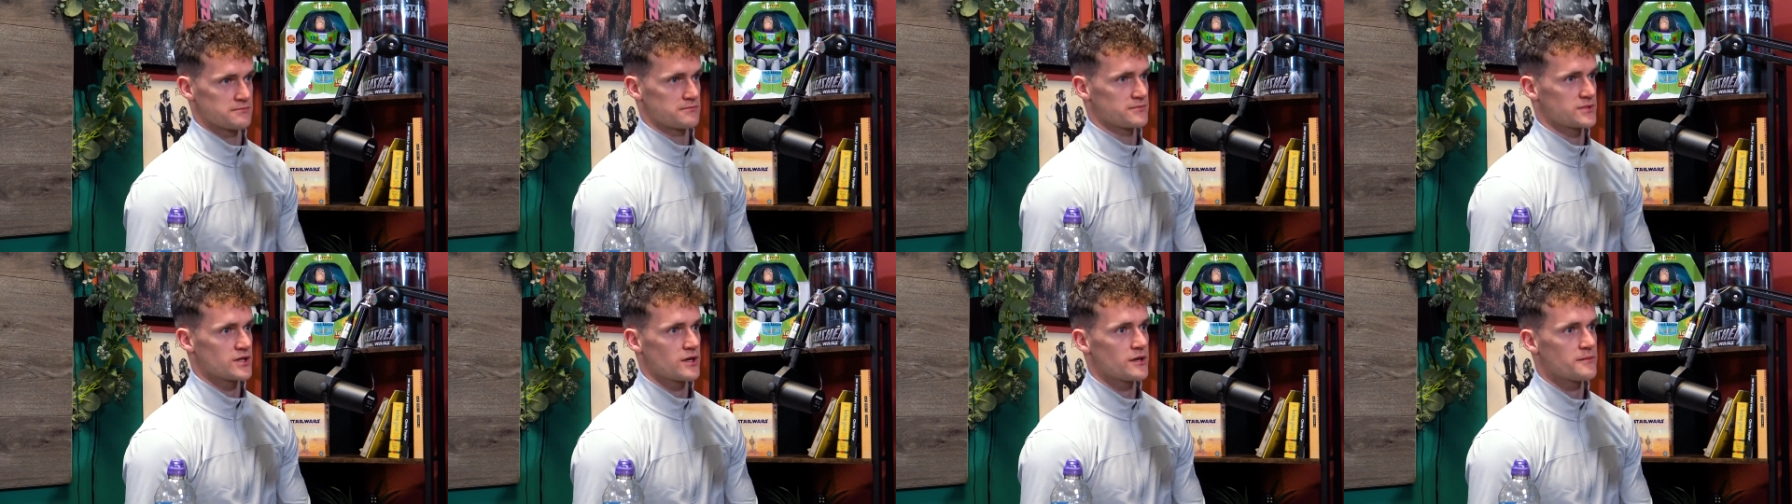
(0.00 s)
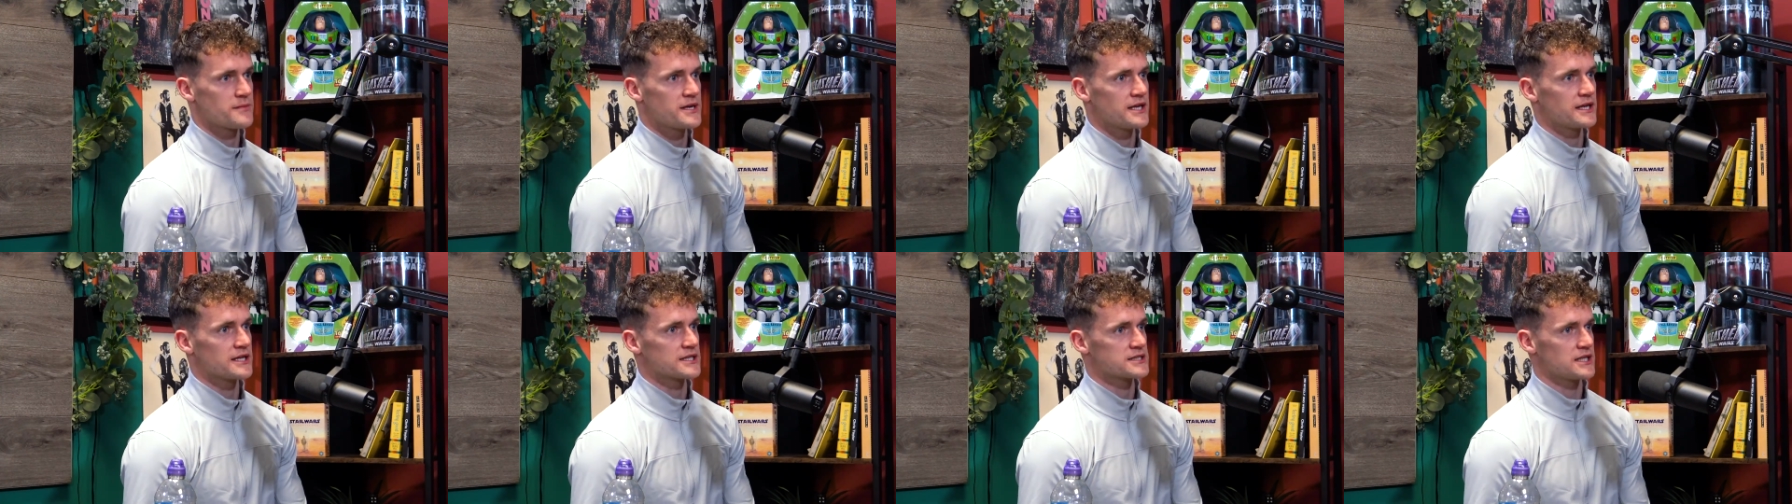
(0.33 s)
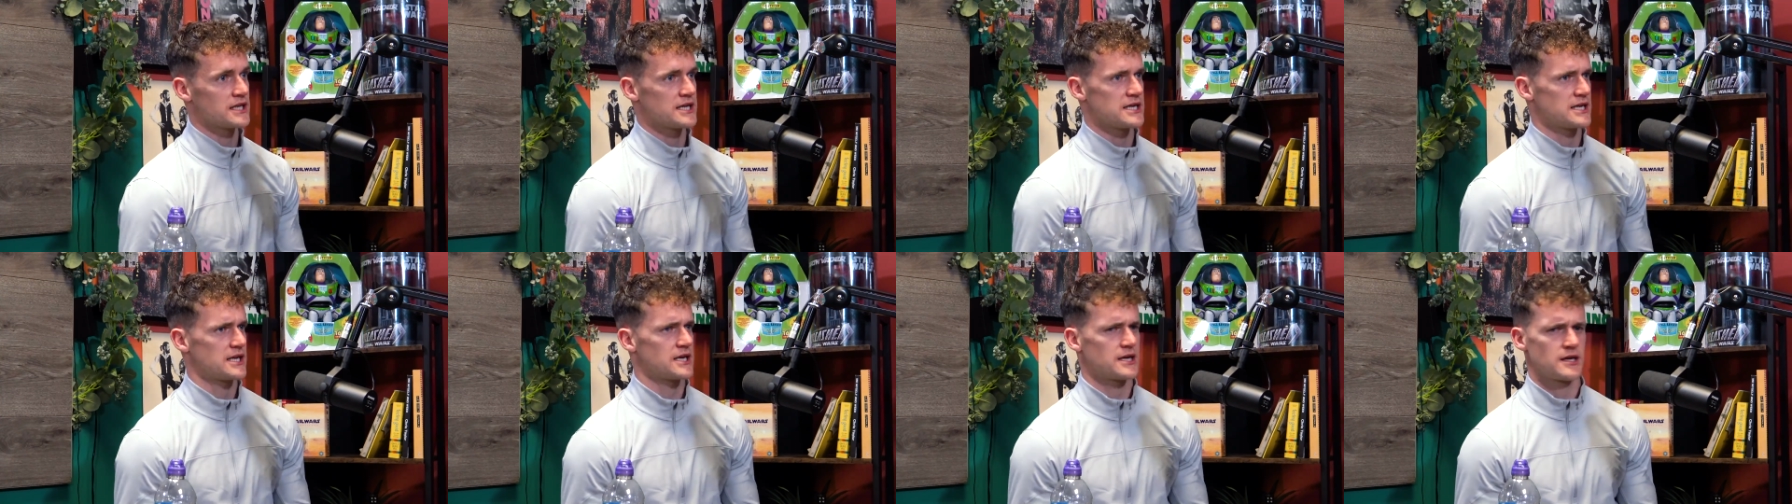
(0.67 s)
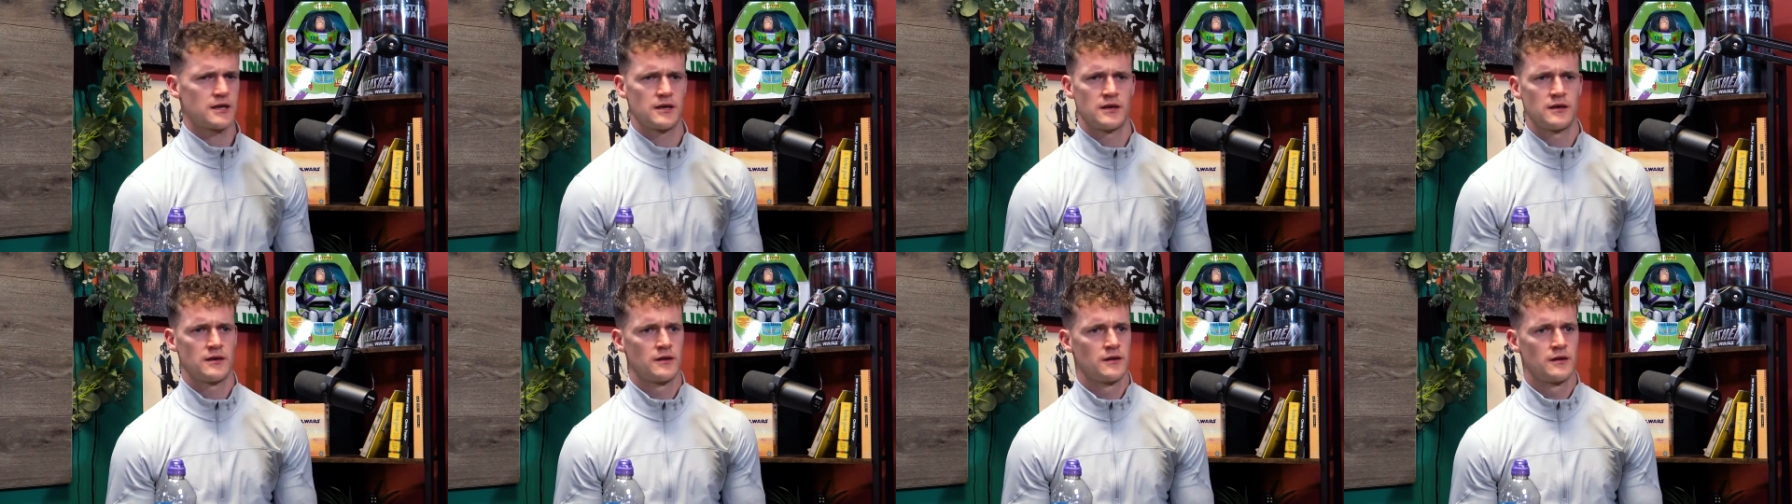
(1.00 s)
Do you know what I mean? It's yeah. like
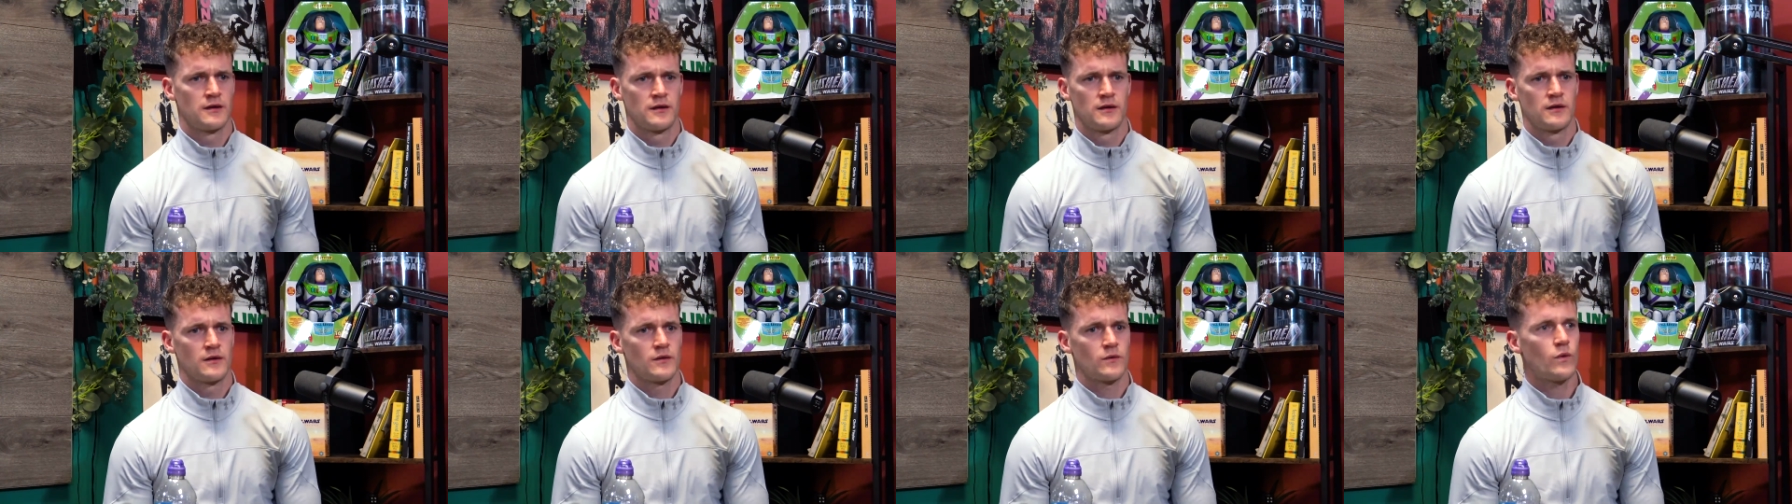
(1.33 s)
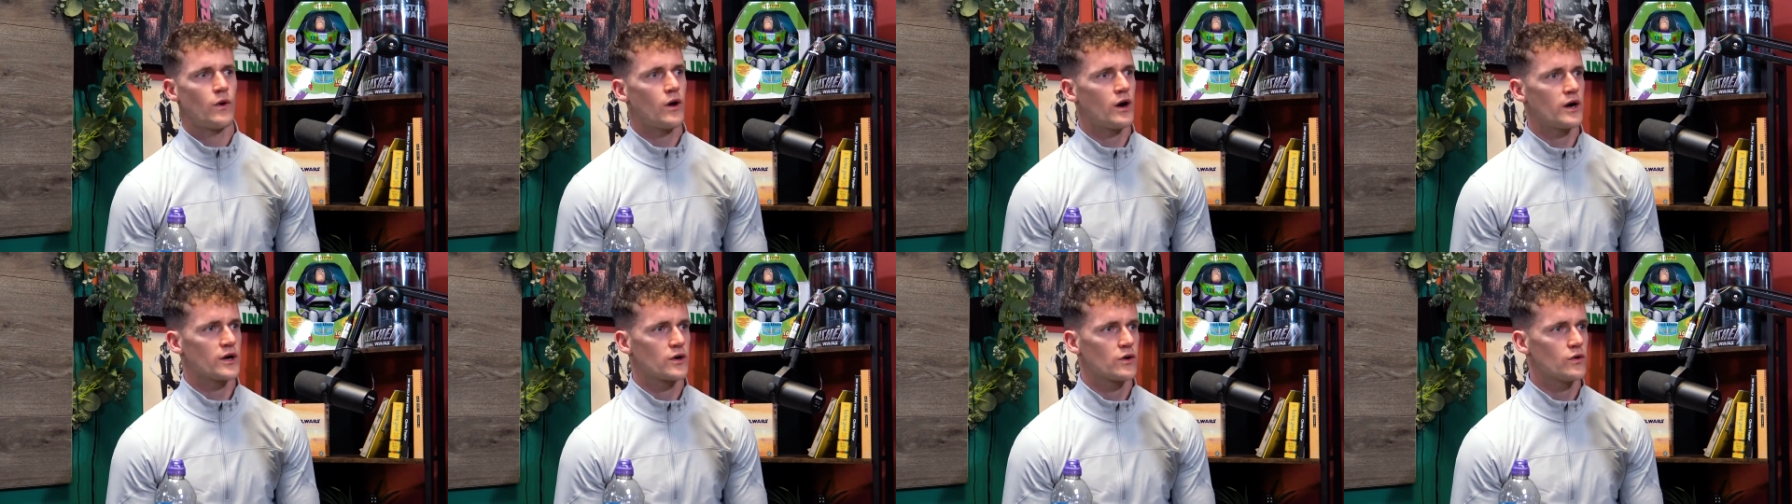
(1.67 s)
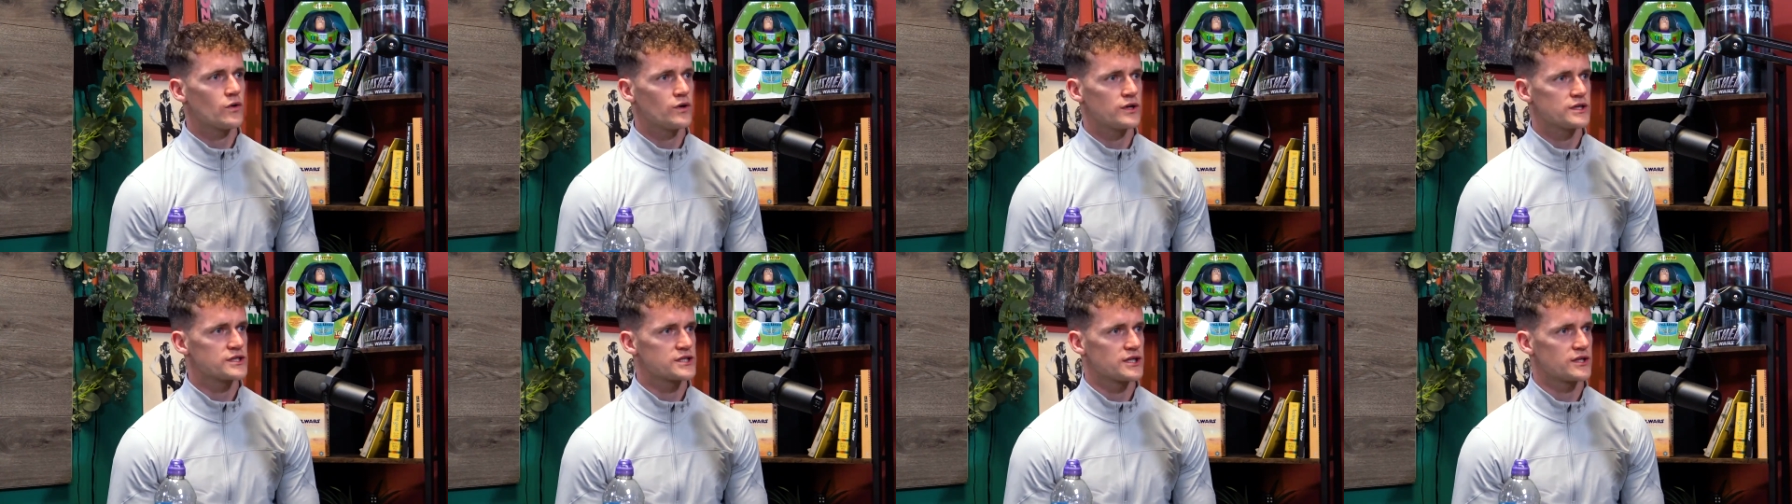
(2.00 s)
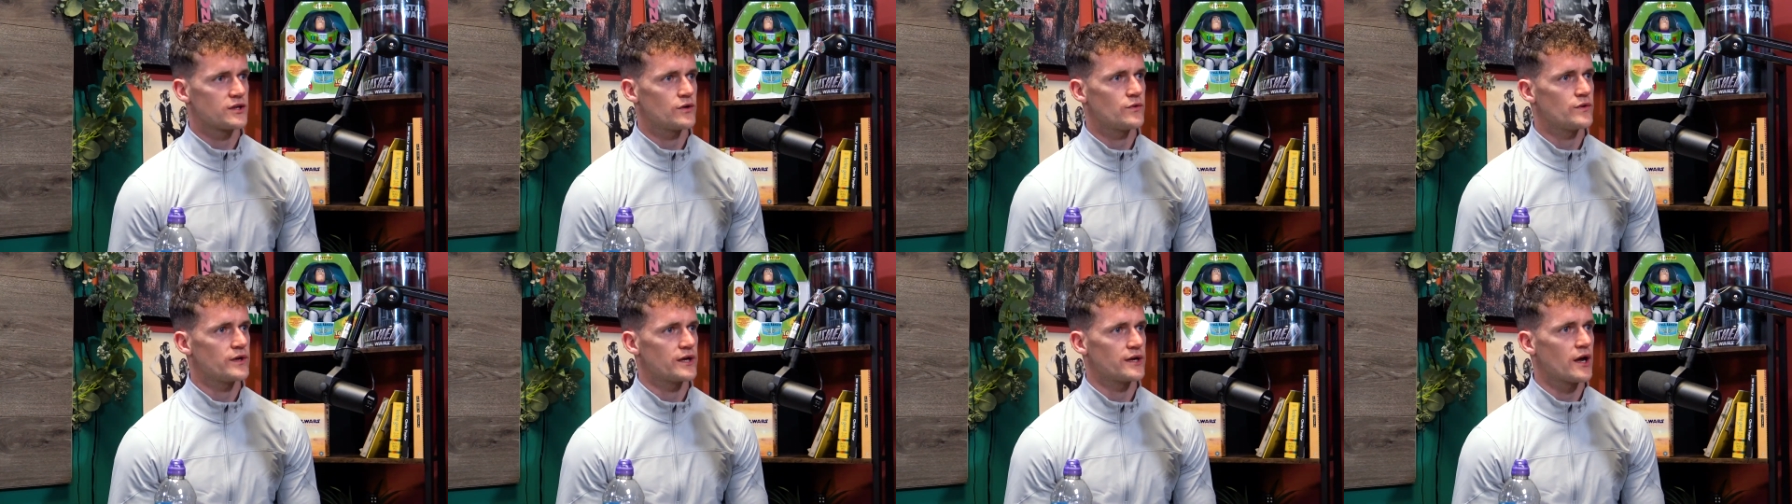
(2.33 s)
what good is it to you?